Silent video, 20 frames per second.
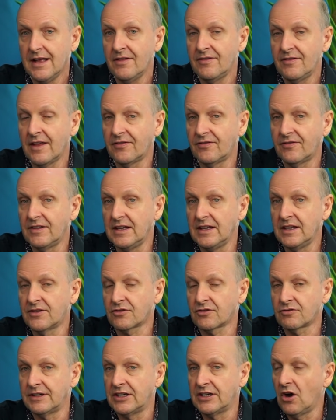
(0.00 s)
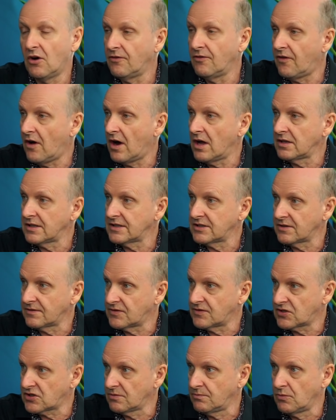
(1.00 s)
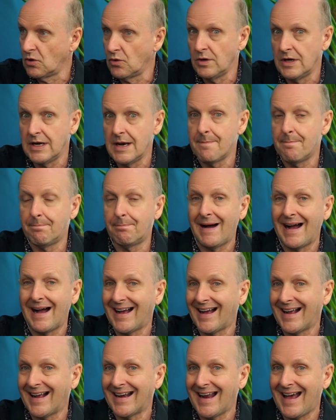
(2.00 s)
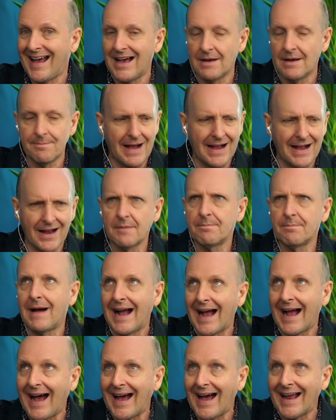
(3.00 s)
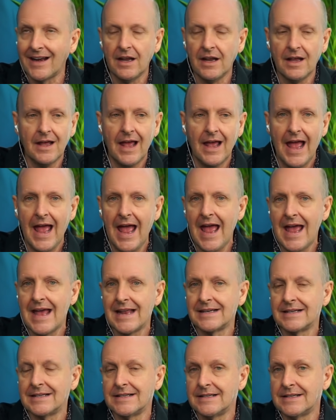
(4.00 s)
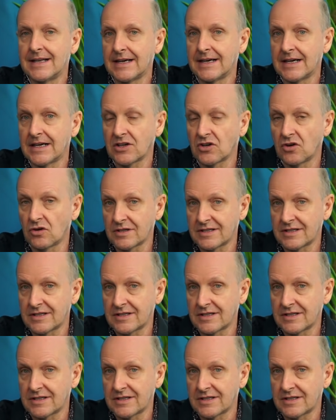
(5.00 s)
that the 3 Gulf islands of Samui, Phangan and Koh